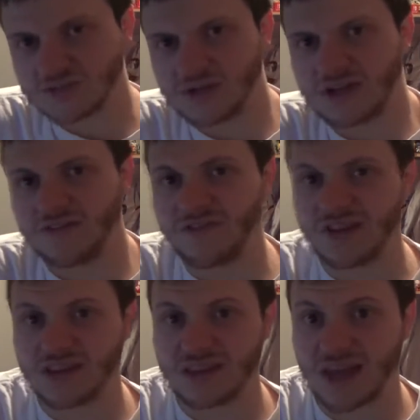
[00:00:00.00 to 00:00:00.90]
me. And I
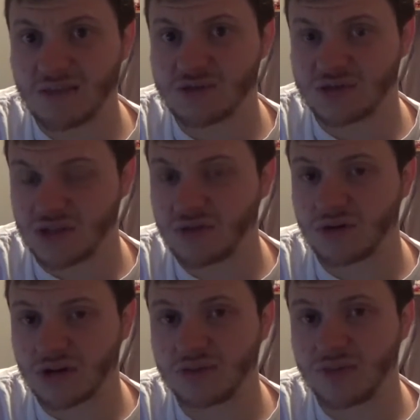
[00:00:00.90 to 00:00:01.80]
think games, there
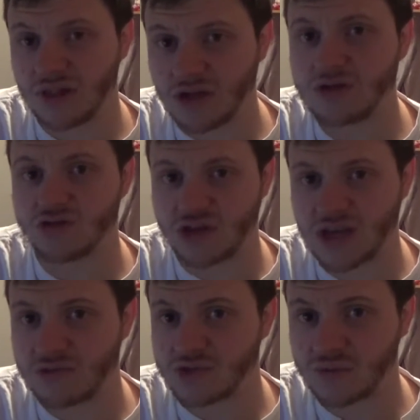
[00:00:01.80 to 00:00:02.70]
are going to be loads of great
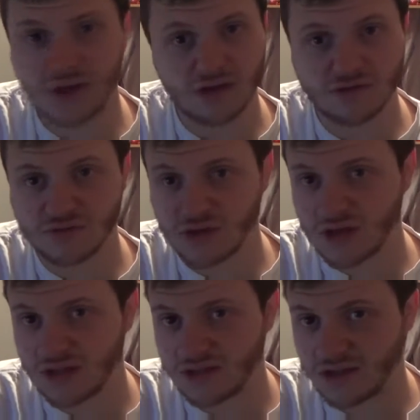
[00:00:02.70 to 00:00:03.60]
games coming out,
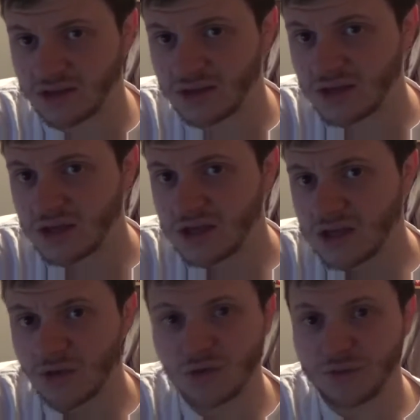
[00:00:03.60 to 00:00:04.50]
and
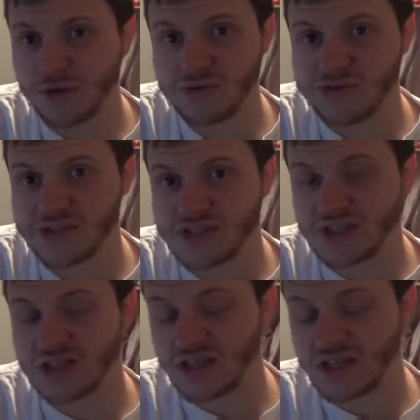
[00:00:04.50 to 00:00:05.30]
all will use its